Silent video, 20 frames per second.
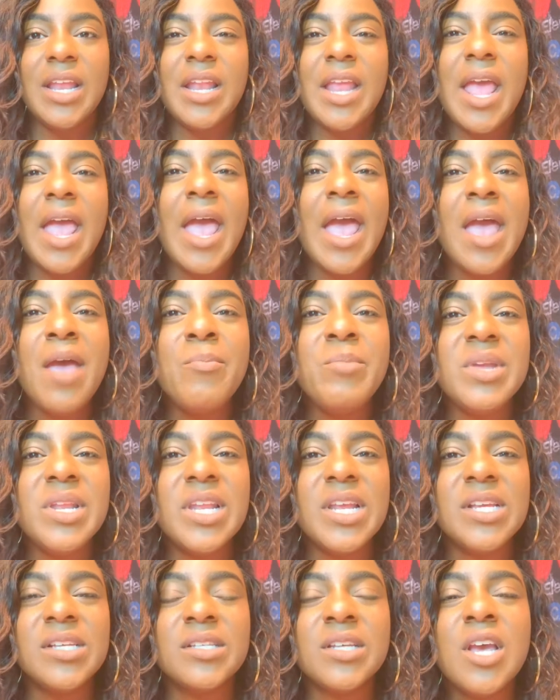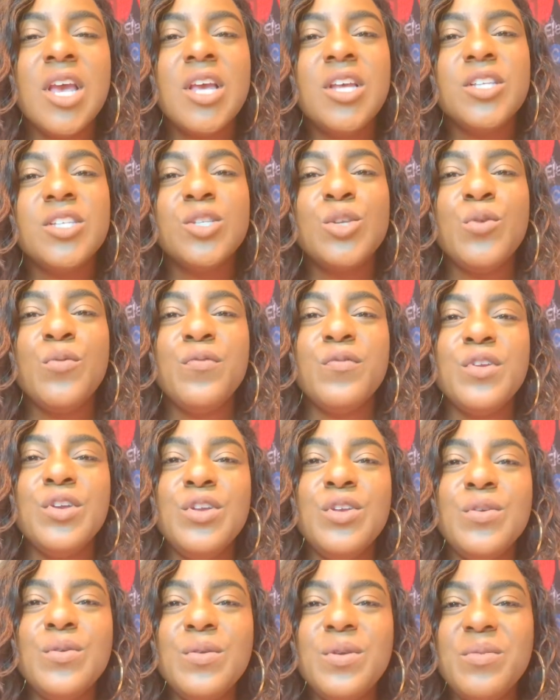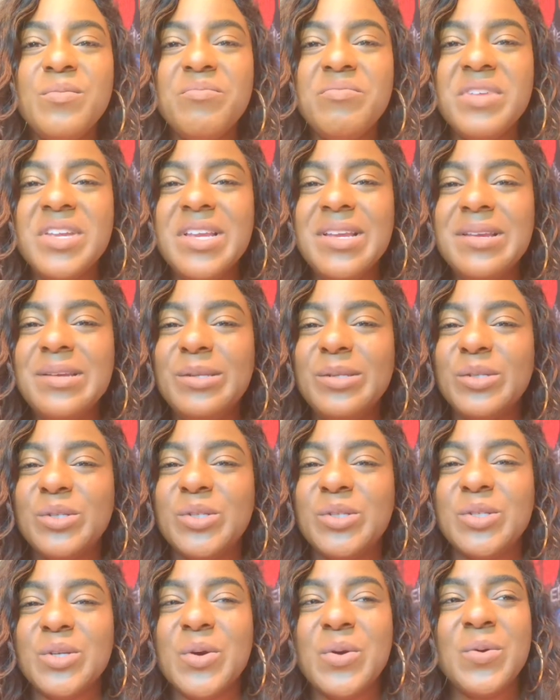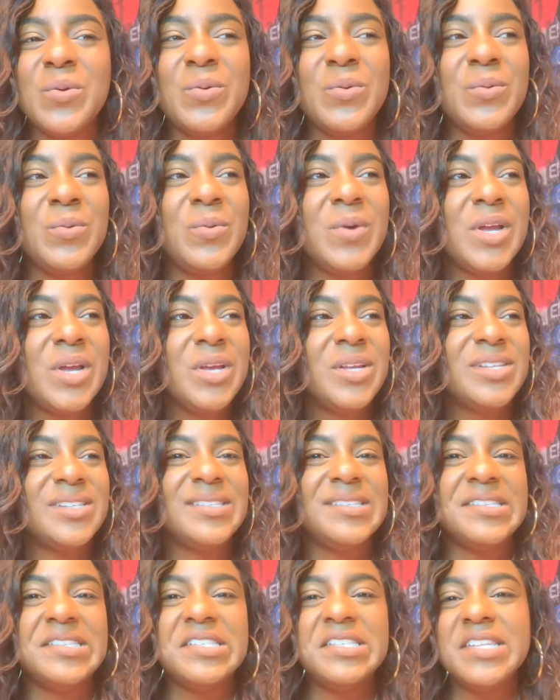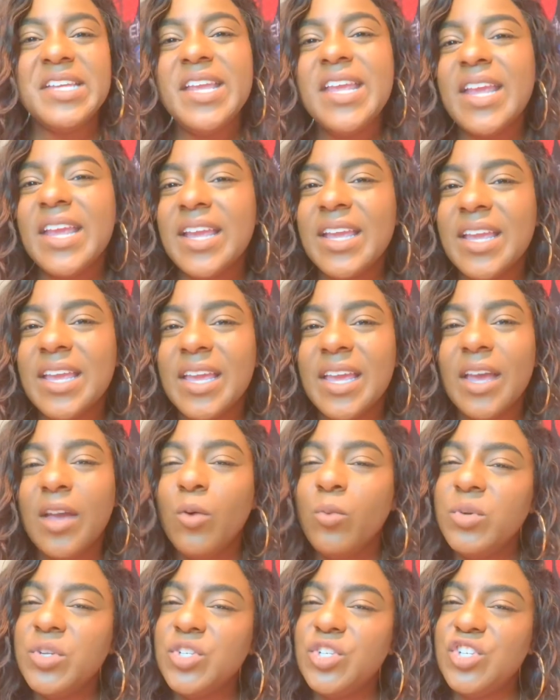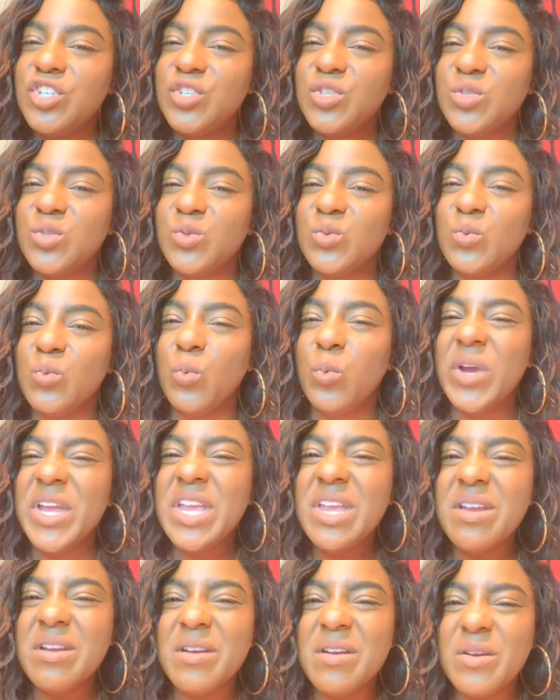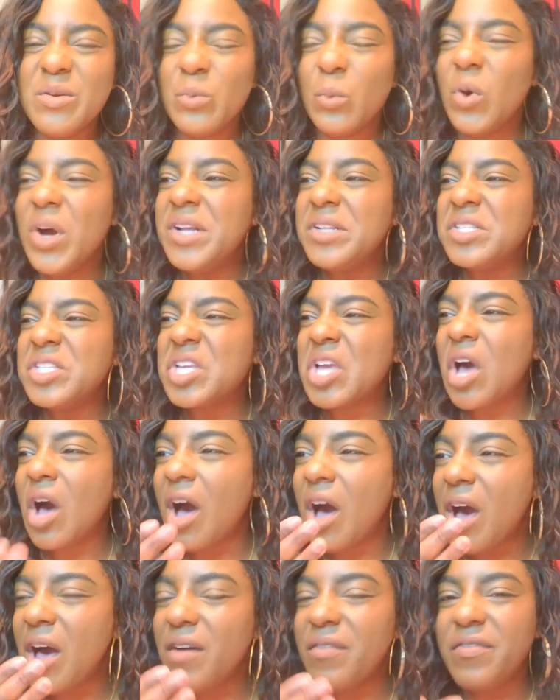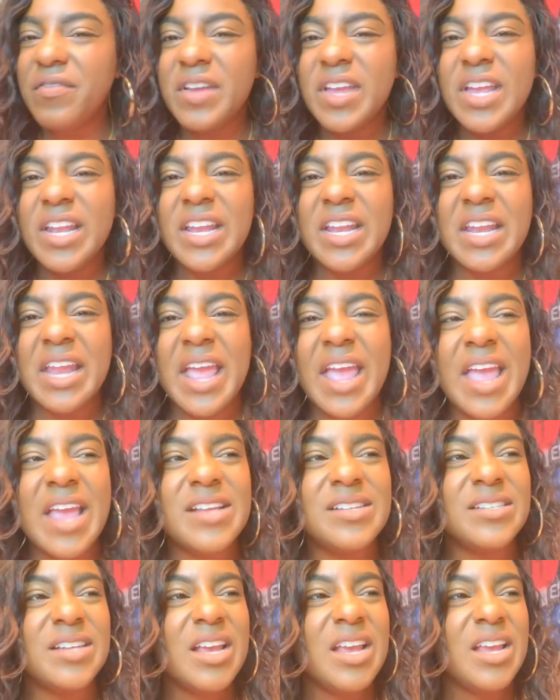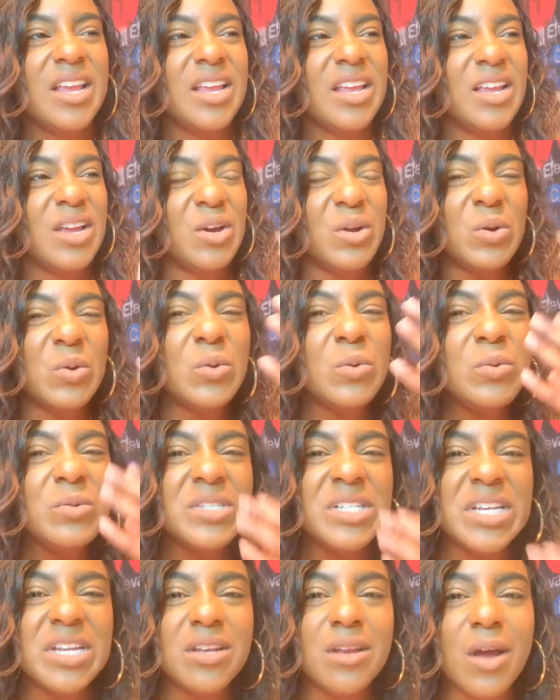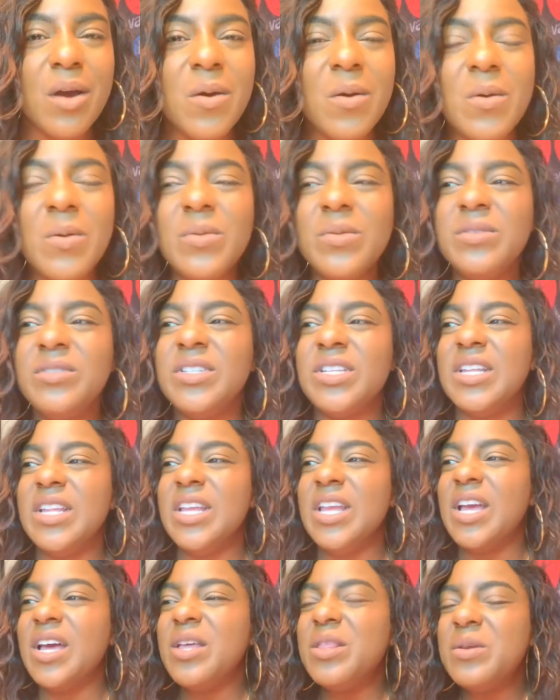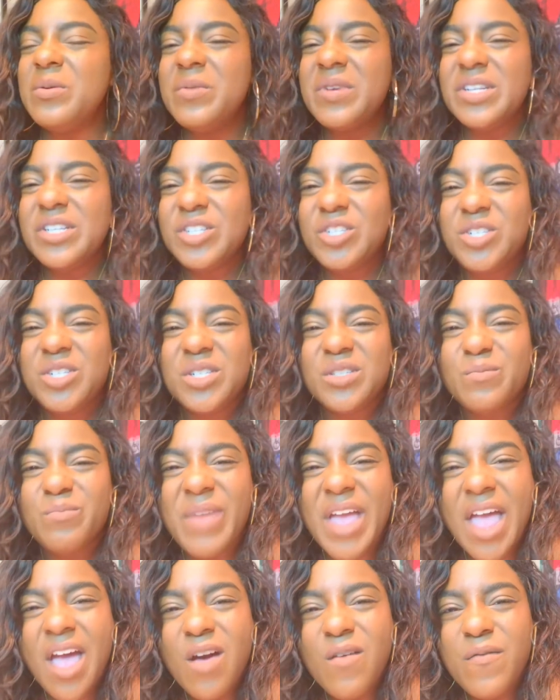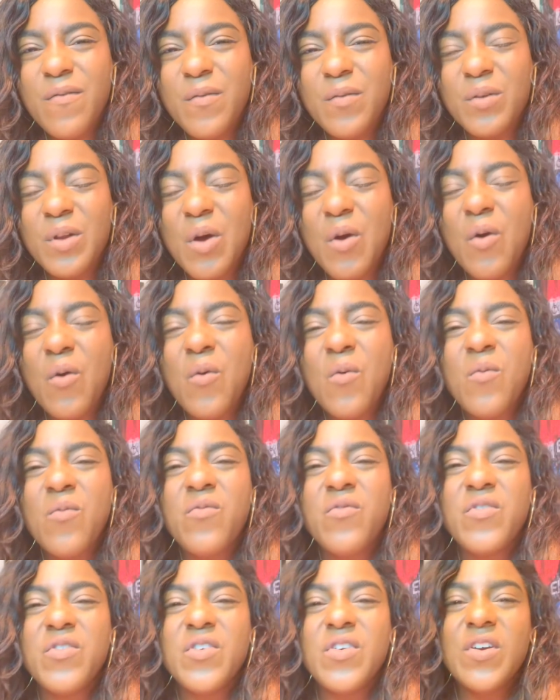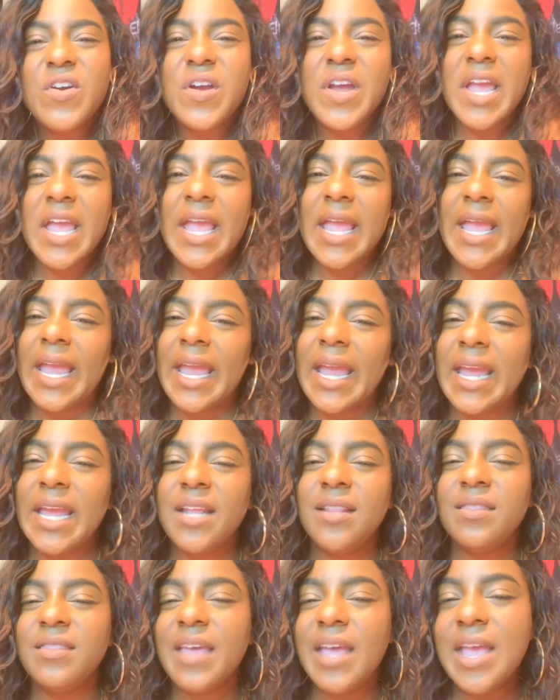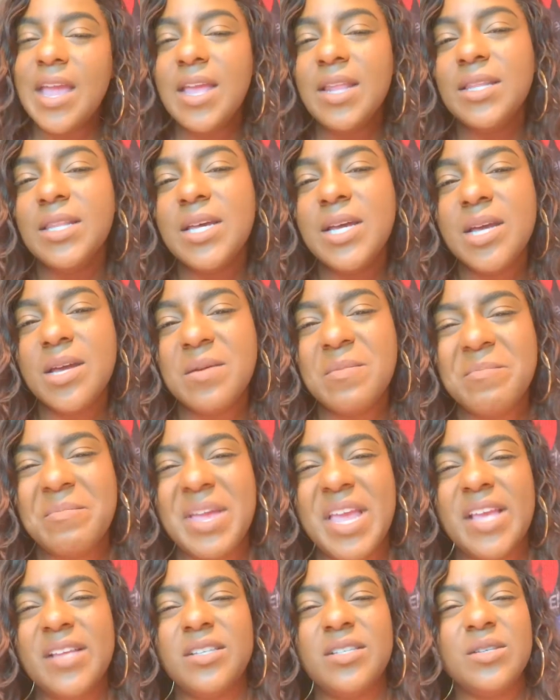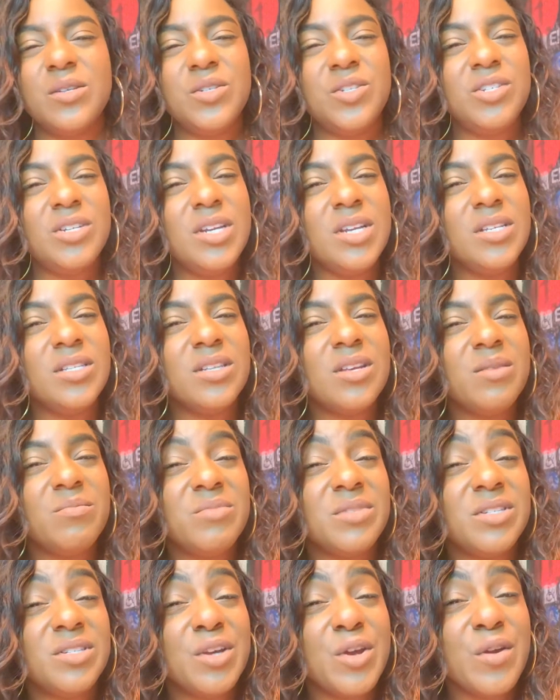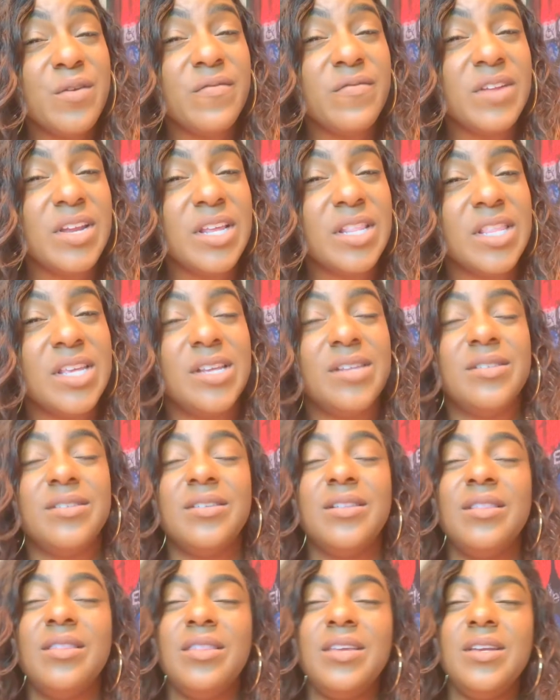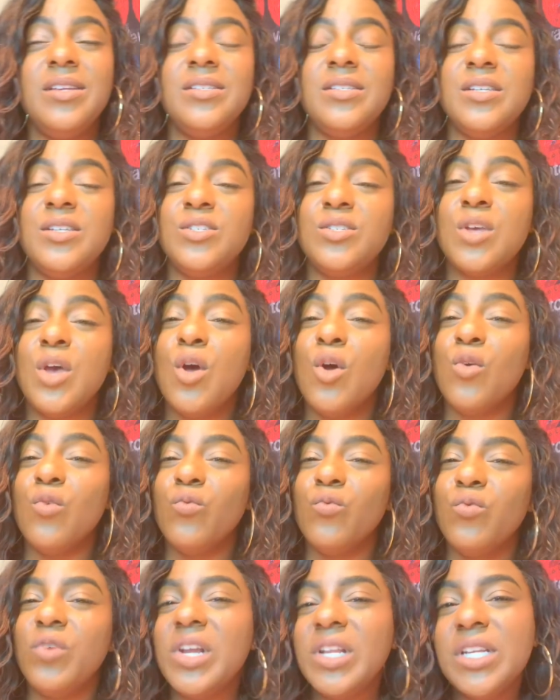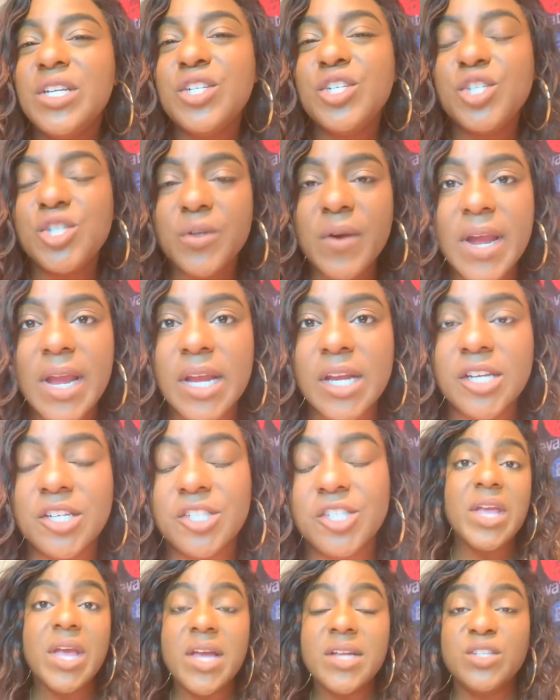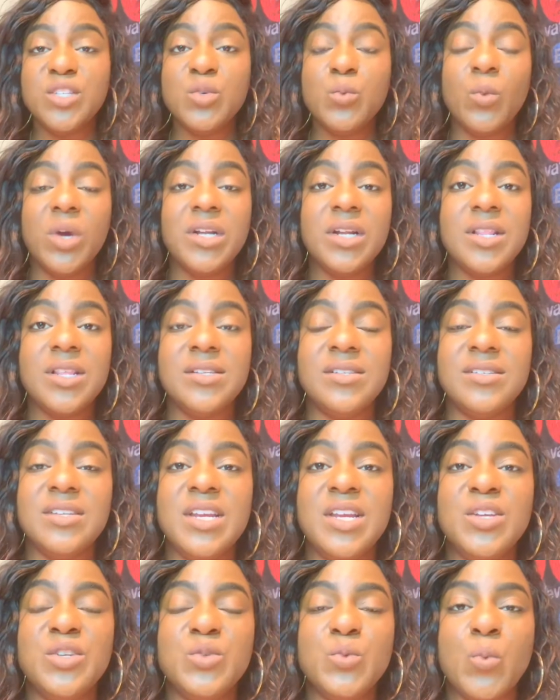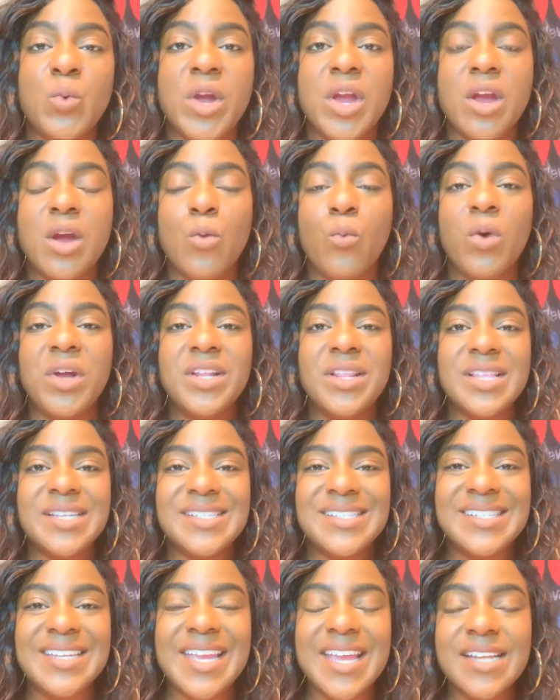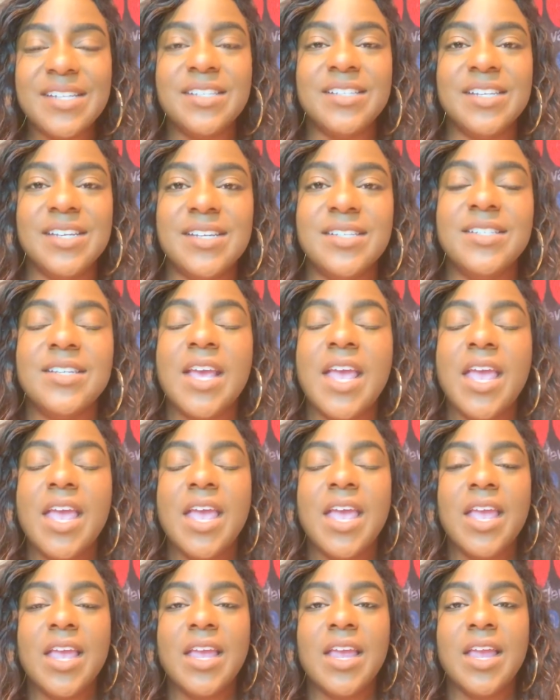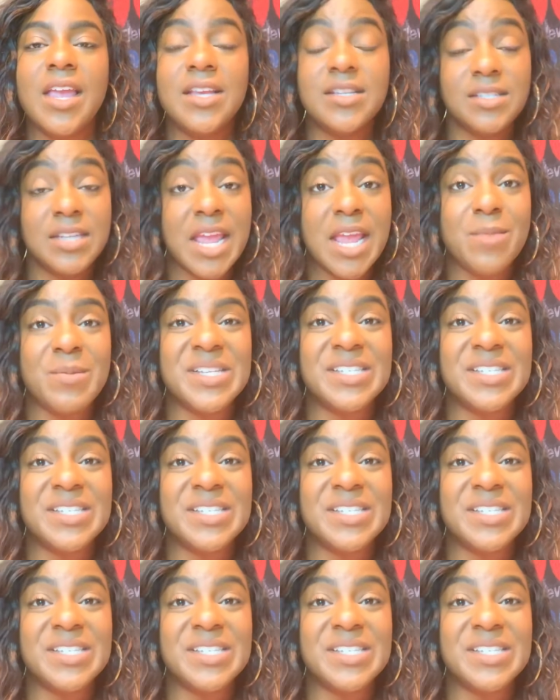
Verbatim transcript: and happiness. So for you to be so sick was just weird. One's coughing and has an oozy nose and the other one is just baffled over and they look a mess. So she's observing this and thinks it's really strange. Cut to one of the scenes where one of the Skeksis his name